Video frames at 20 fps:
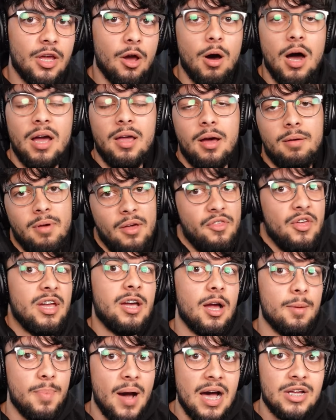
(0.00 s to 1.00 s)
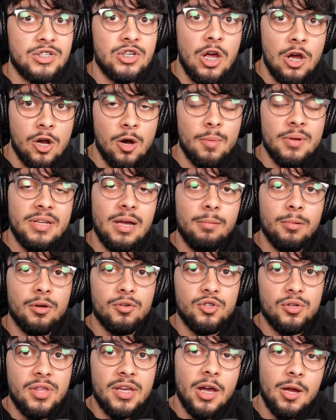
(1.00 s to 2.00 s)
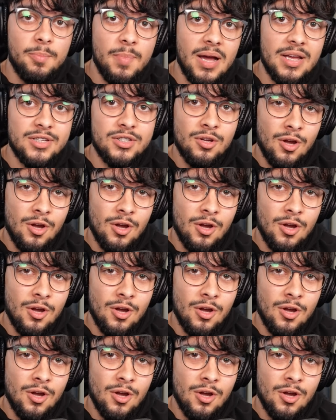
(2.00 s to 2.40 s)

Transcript: I, I think I passed. Comment down below, do you think I passed?